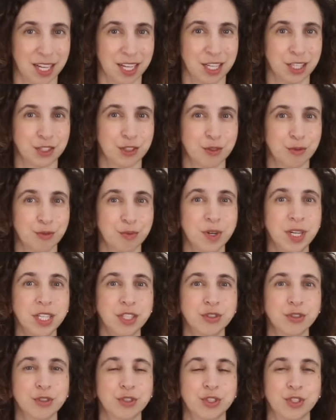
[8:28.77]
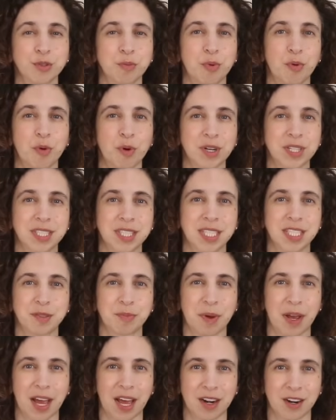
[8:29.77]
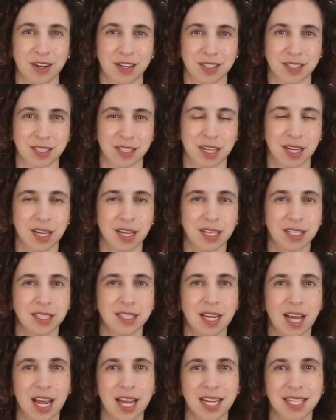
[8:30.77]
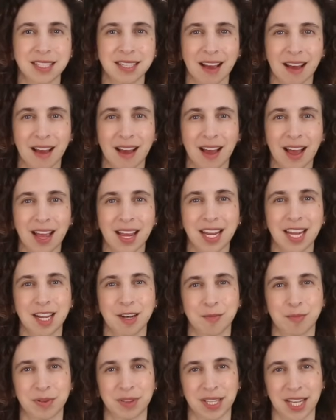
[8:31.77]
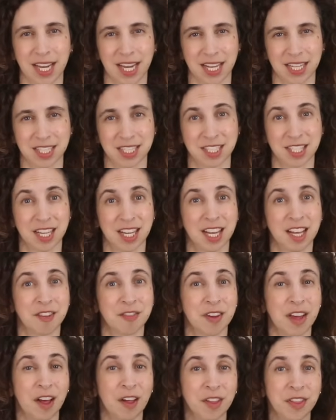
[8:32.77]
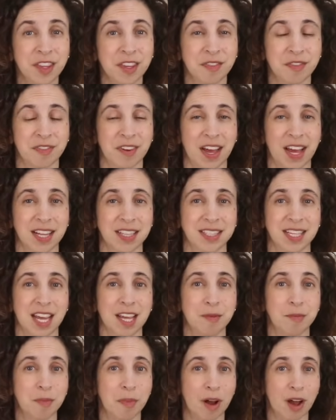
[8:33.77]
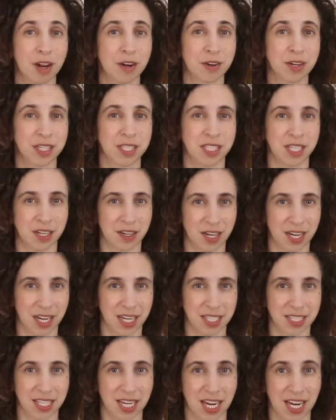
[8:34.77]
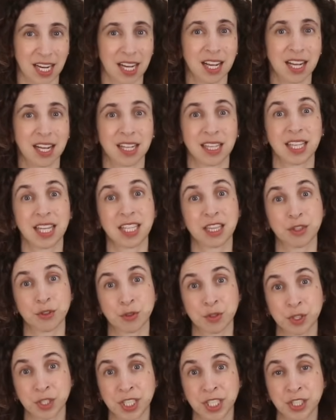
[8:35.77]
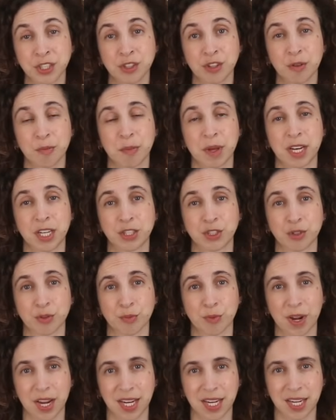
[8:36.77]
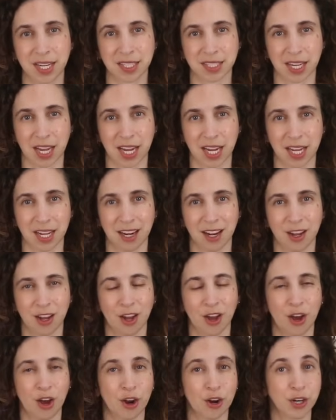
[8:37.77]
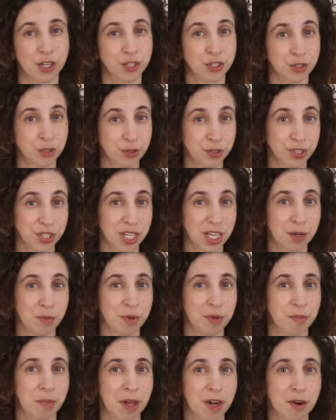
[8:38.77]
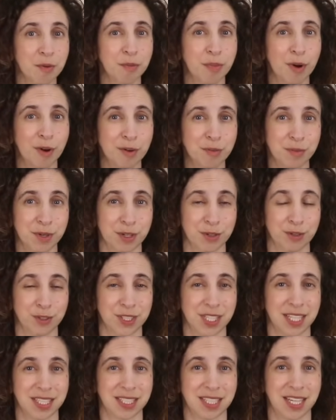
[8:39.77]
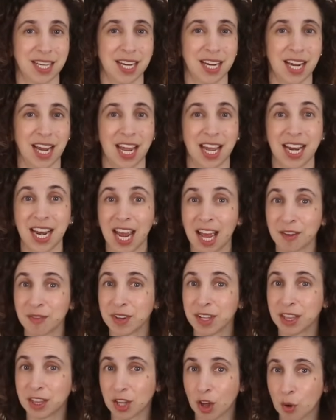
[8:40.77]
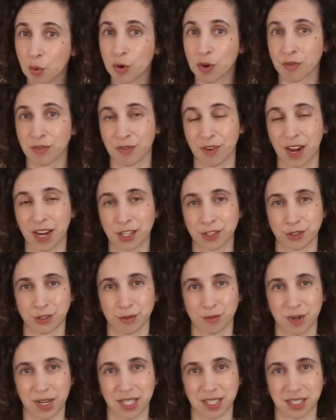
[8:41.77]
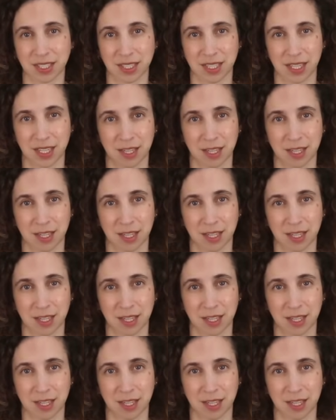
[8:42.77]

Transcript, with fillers: So, research supports these patterns. Diets high in plants, healthy fats, and moderate dairy intake, like the traditional Mediterranean diet, are associated with better bone mineral density and having lower fracture risk.